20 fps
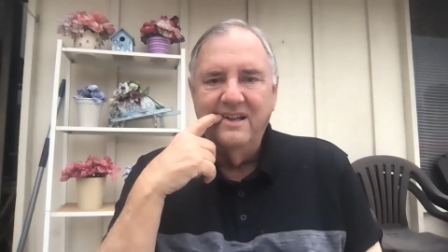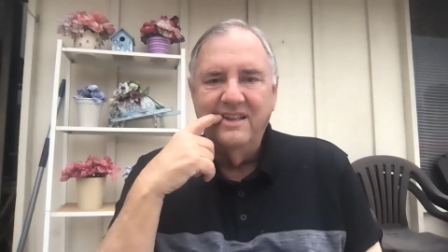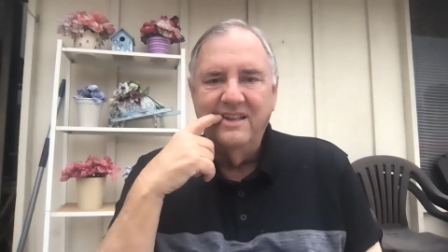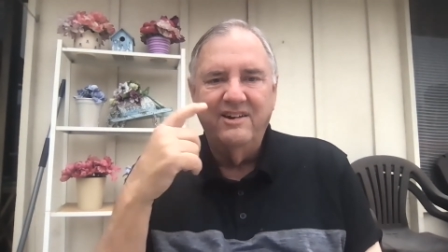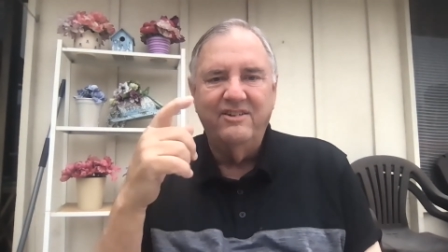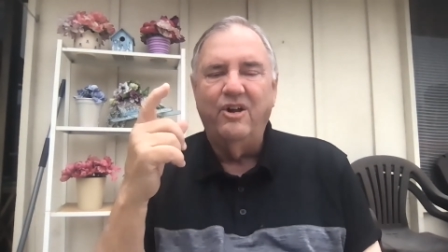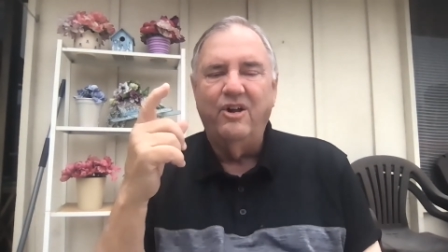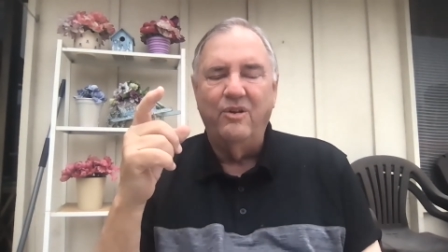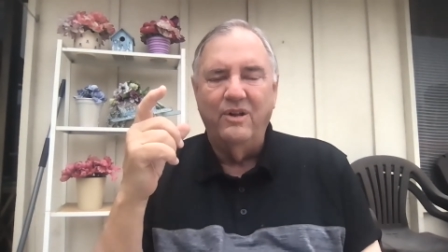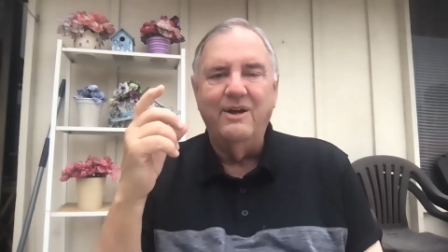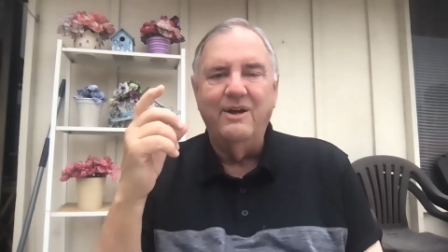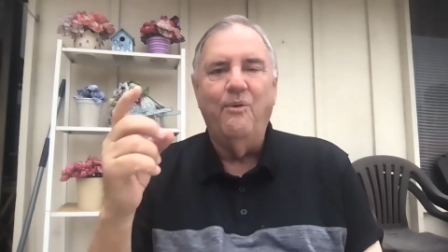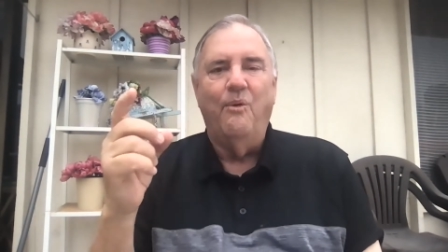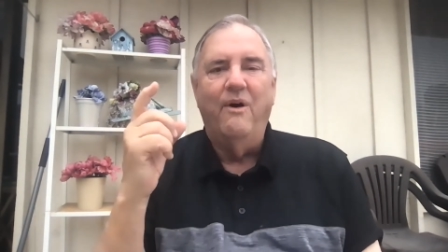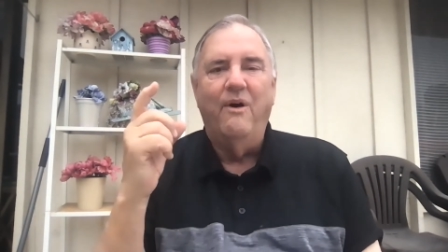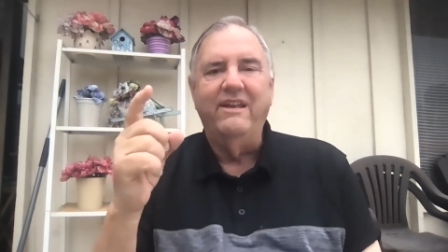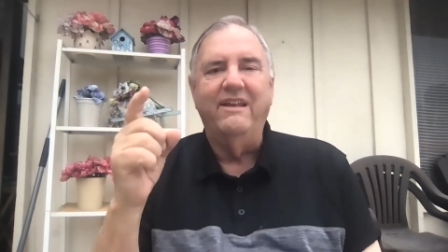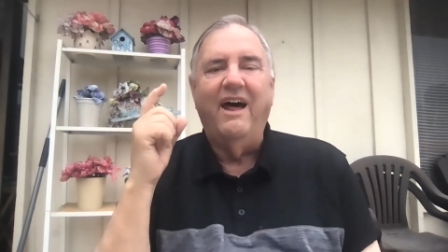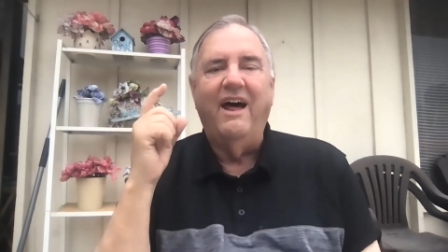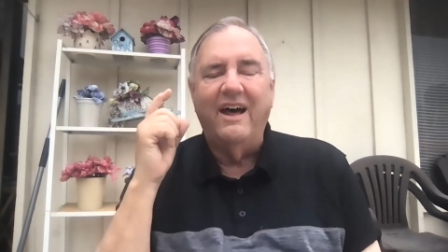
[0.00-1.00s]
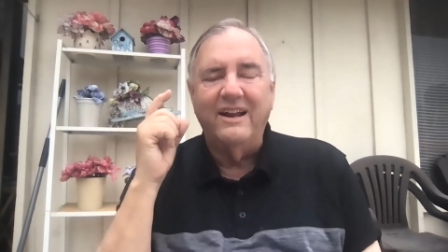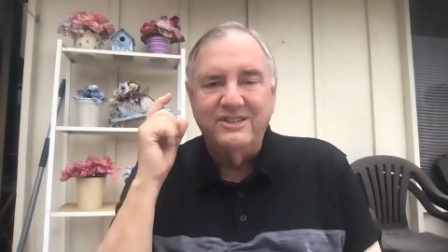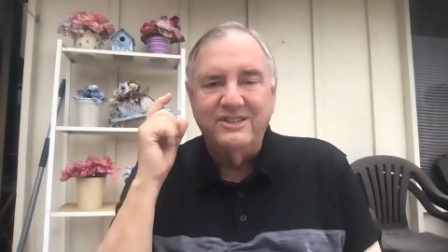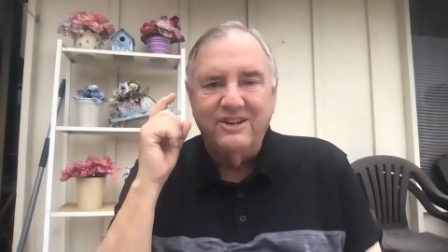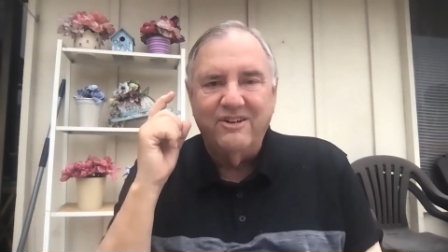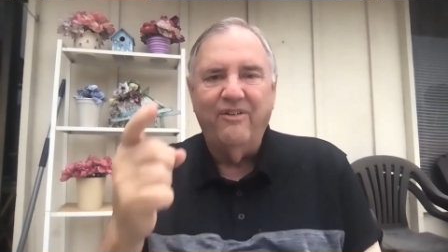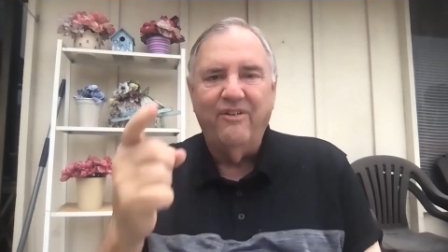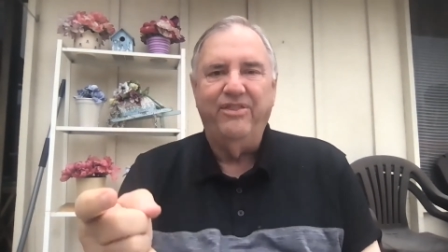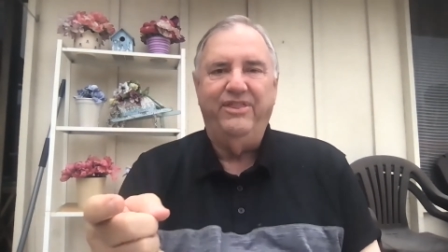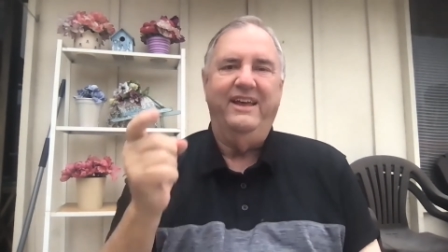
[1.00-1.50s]
There's only one
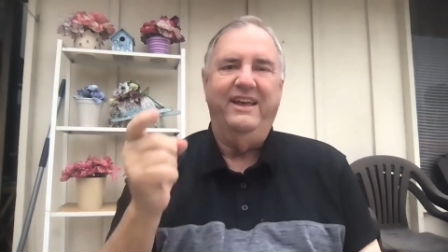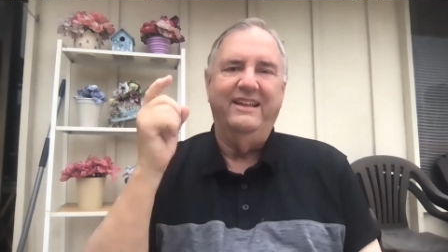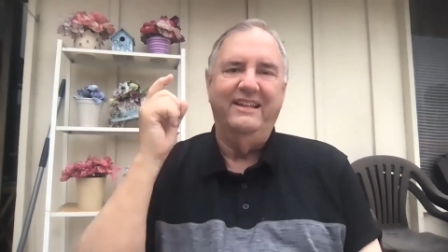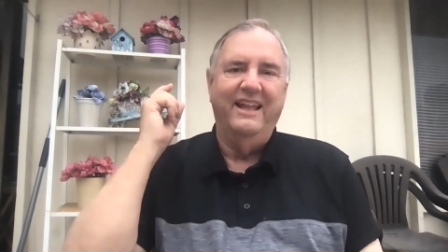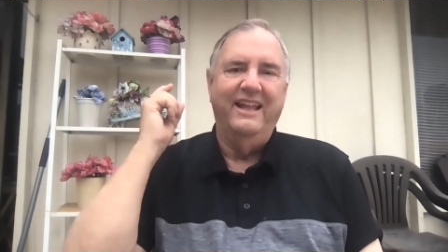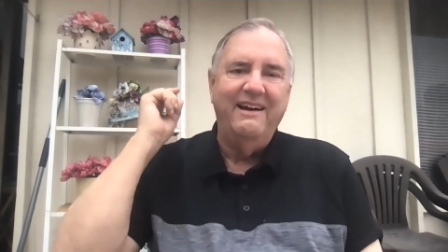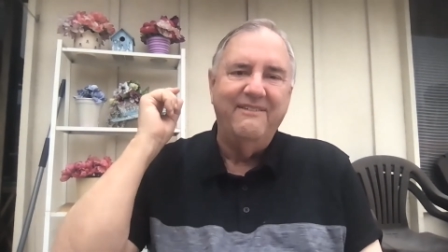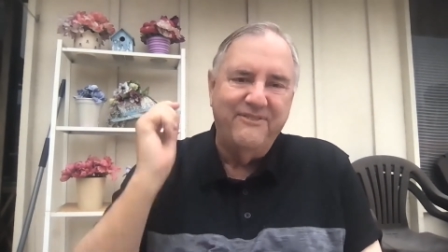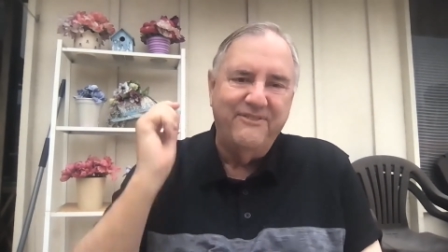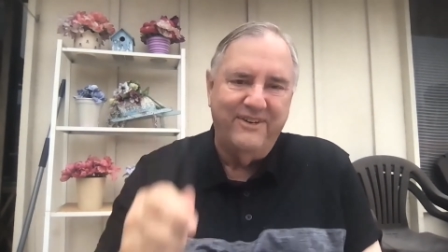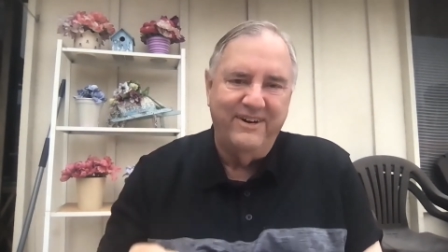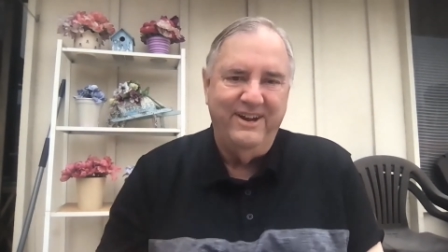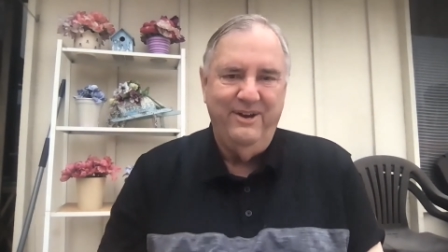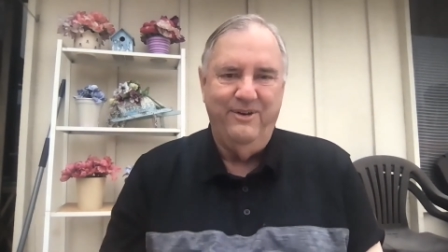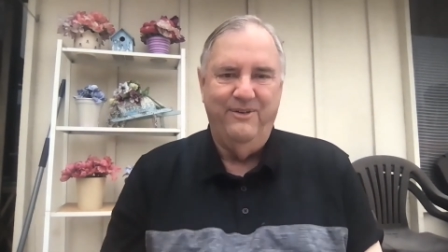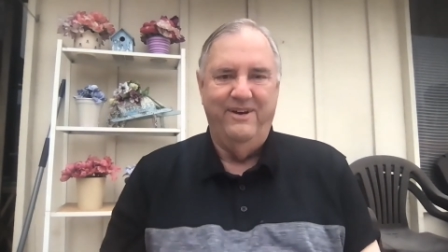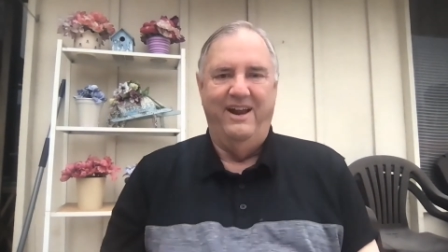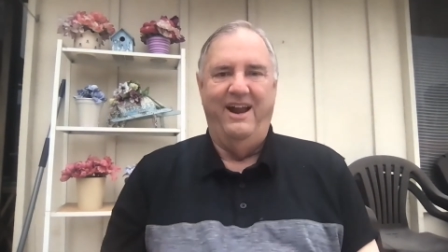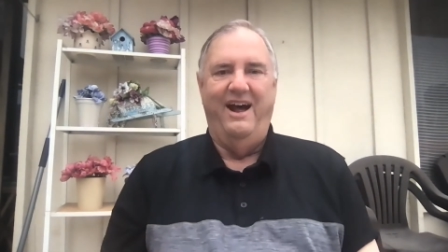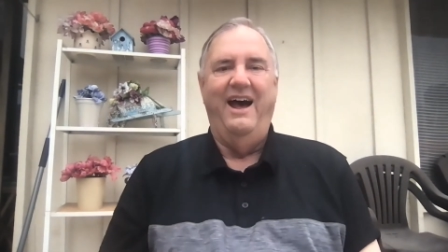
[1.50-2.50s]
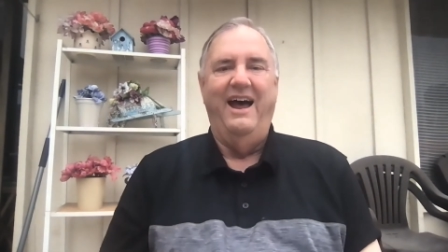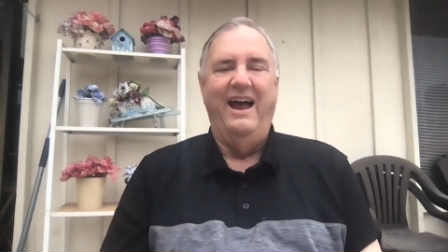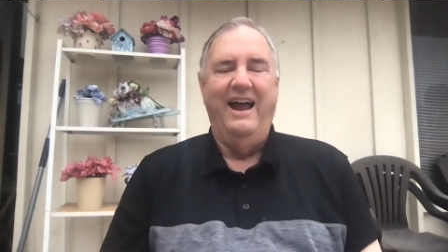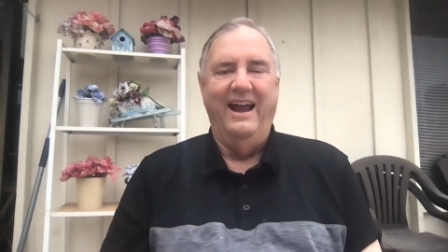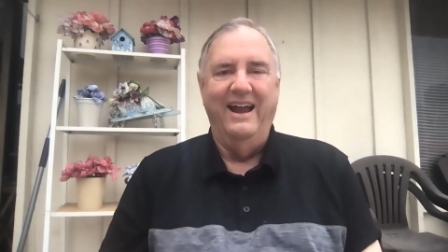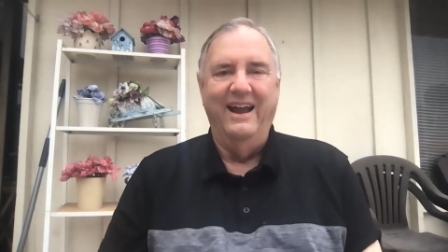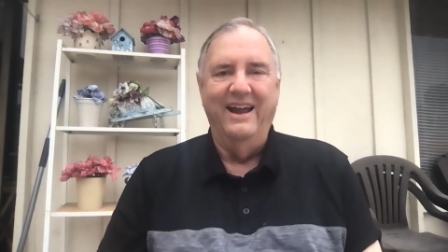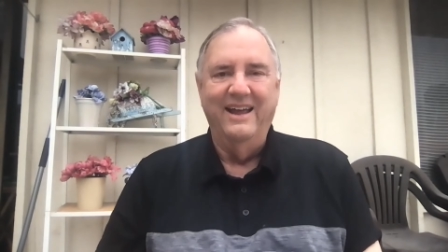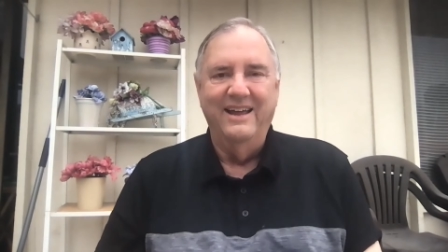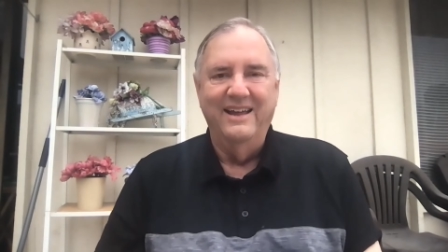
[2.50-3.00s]
logical thing left for you and
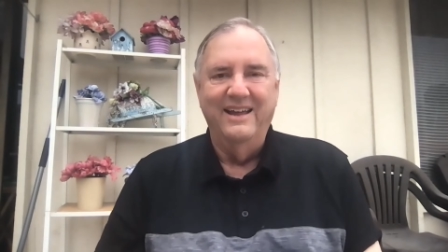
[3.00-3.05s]
I,